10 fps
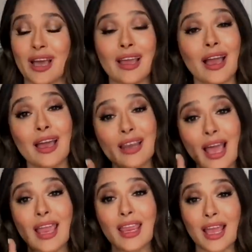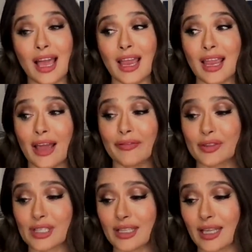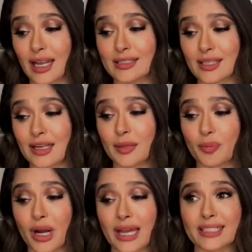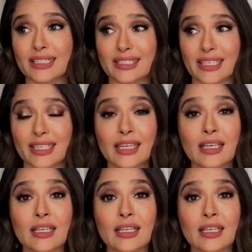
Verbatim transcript: I, and I, I have to say that I started practicing